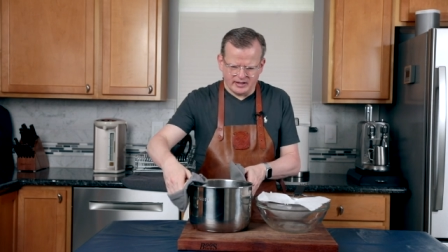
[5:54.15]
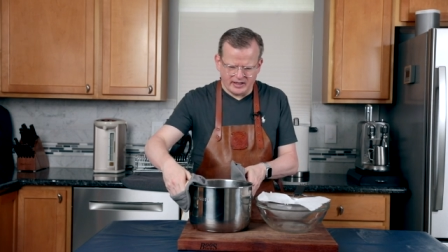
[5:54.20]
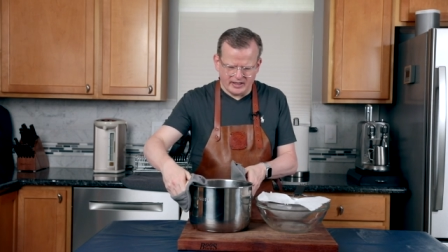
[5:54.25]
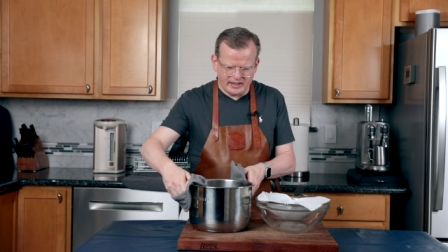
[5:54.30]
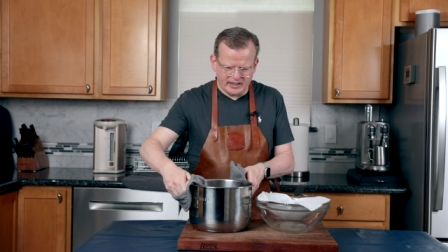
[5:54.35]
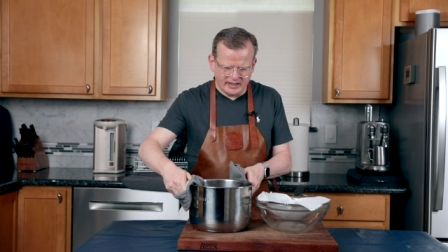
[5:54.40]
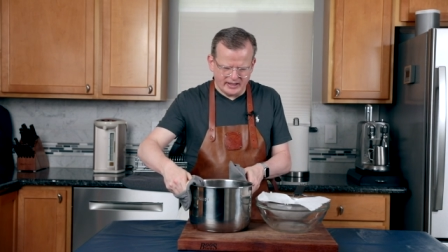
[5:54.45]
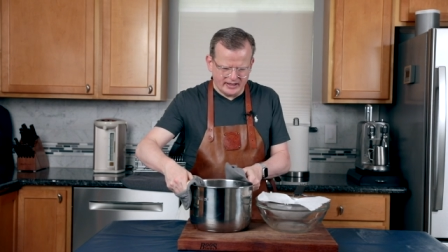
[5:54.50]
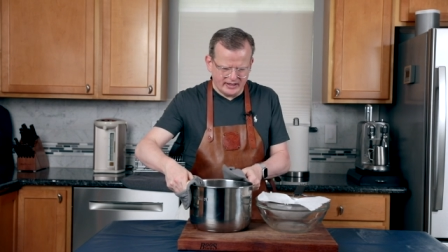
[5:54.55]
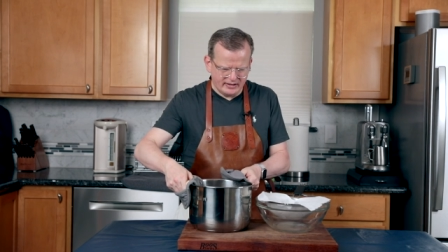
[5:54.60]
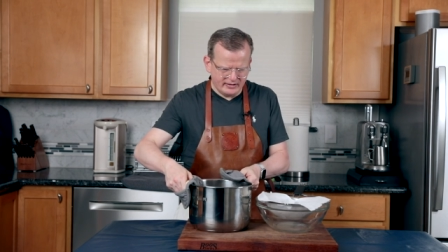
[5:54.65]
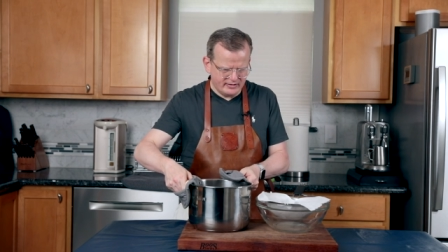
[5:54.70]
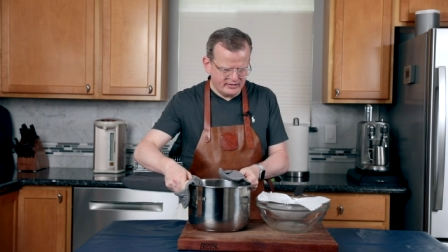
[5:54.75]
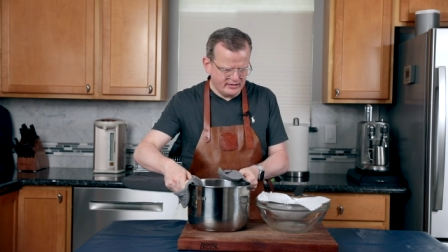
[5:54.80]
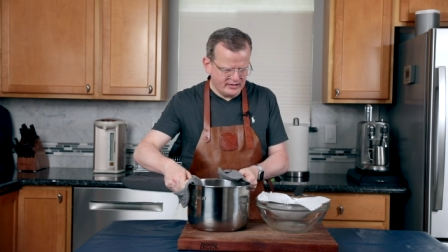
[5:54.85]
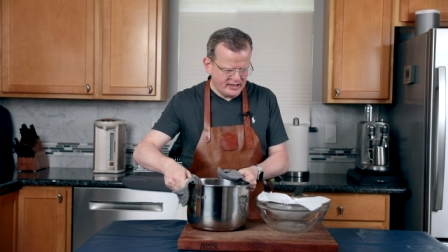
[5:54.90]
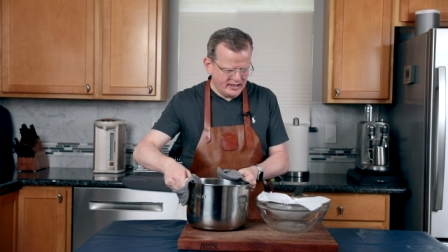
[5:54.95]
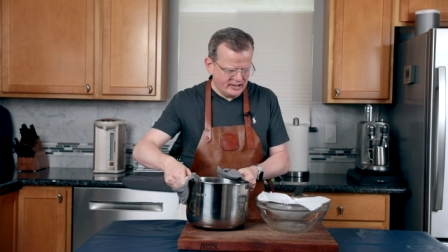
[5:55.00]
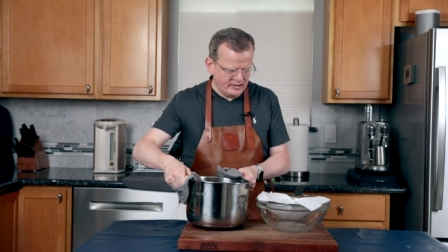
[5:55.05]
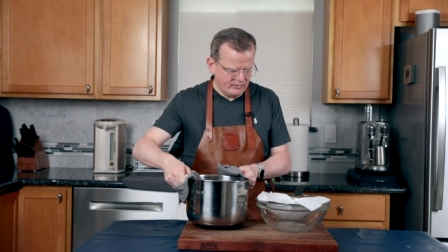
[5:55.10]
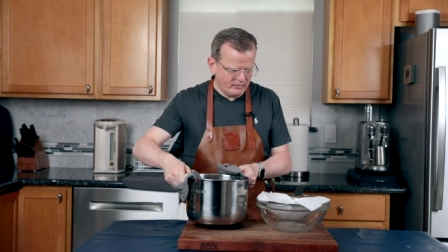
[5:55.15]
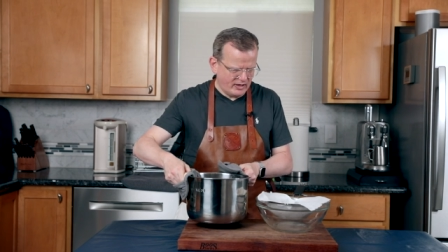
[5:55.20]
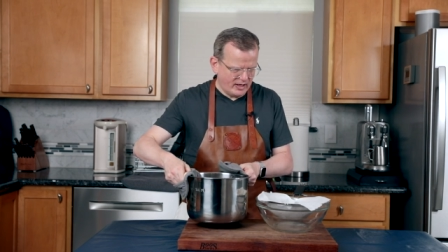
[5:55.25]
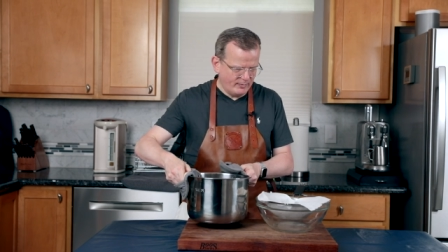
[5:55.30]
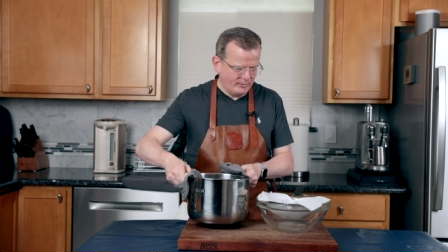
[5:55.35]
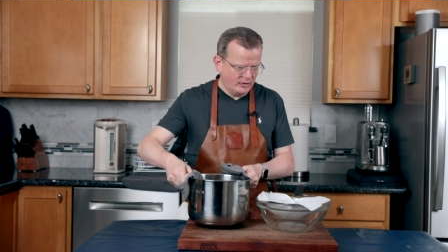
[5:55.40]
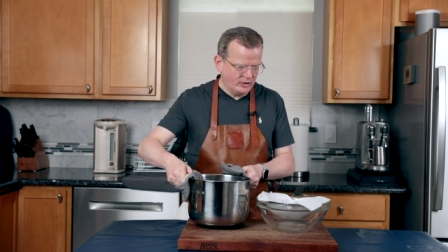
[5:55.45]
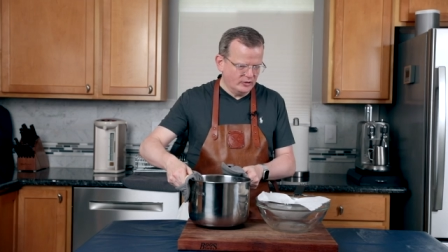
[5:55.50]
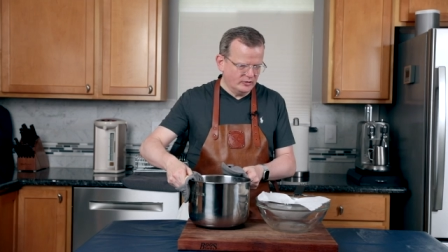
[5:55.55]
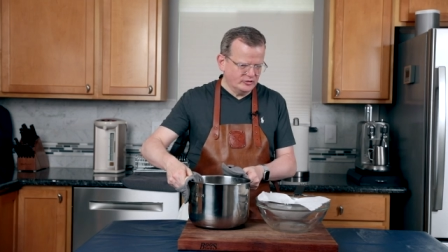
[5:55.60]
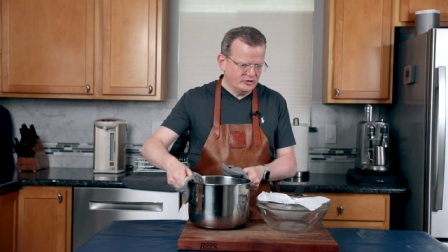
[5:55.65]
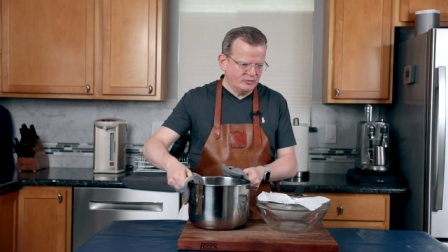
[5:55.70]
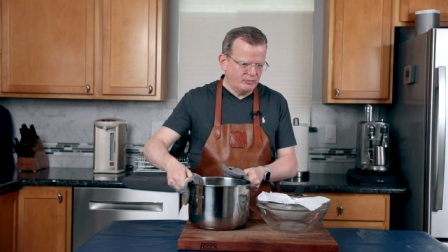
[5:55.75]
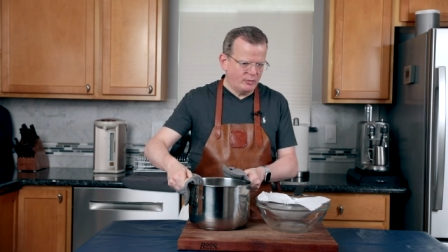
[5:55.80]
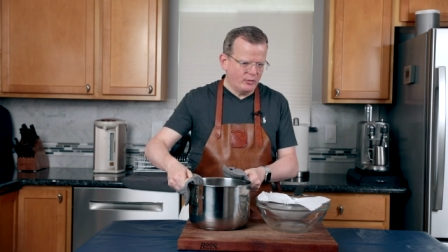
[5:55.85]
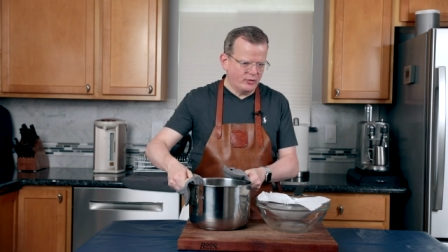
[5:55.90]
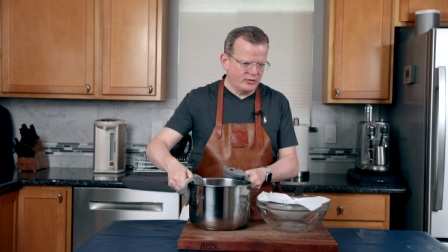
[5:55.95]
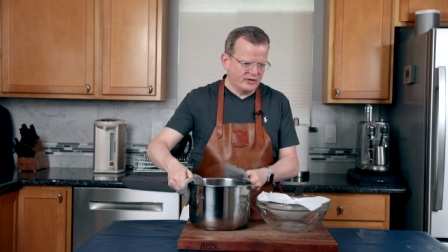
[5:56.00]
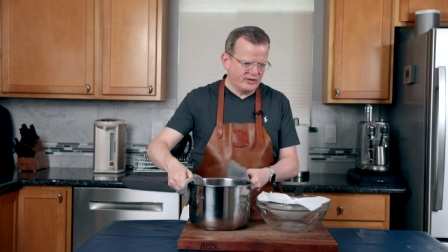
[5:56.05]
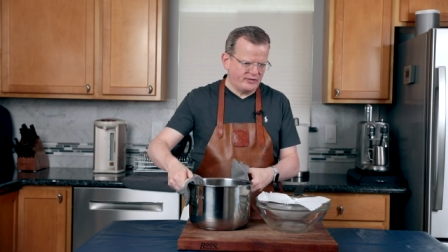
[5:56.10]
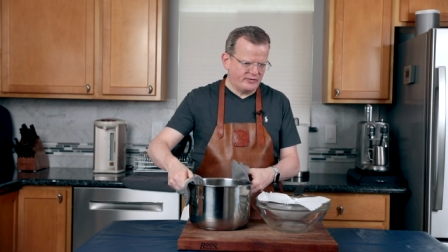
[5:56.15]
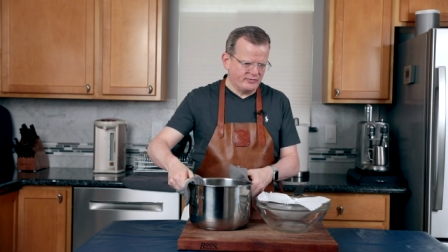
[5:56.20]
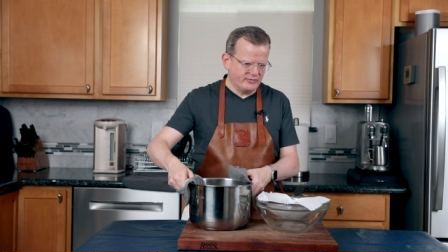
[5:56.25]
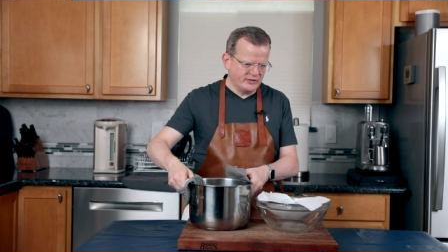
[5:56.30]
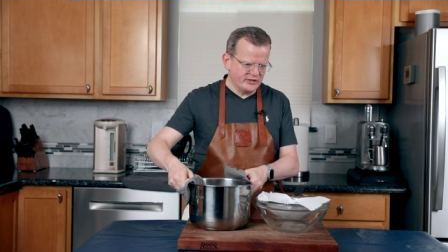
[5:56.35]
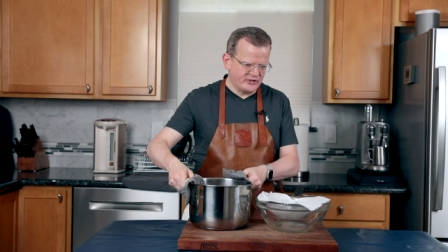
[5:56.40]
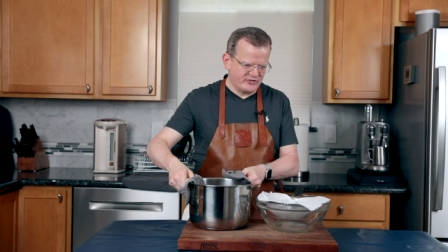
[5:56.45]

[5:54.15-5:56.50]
and now I'm going to pour it through a